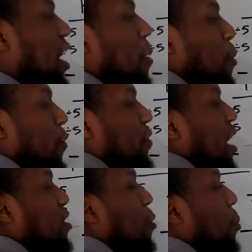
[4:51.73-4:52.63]
got to move the
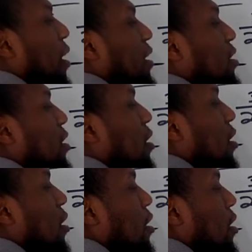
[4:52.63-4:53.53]
decimal place
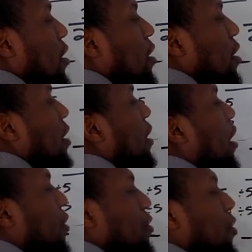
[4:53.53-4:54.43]
in the other